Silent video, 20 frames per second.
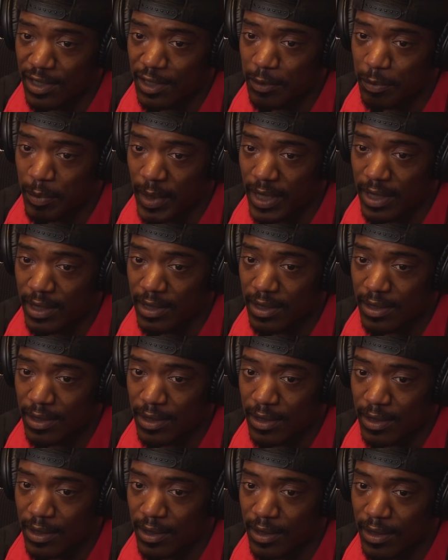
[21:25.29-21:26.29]
space
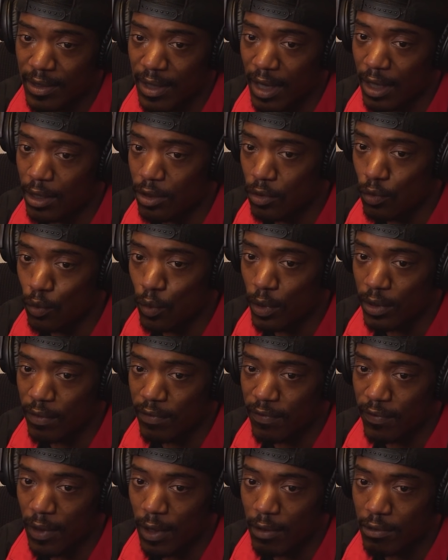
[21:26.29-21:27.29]
that you want to
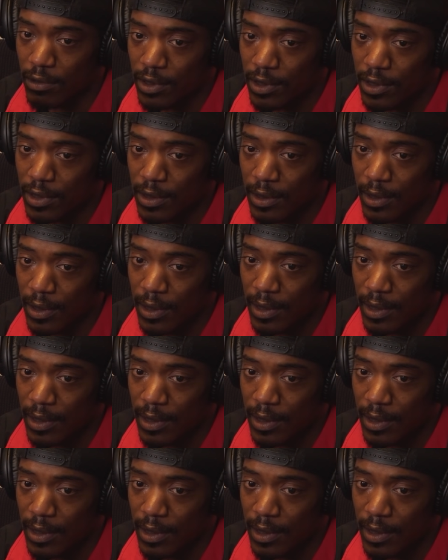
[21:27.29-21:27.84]
flourish.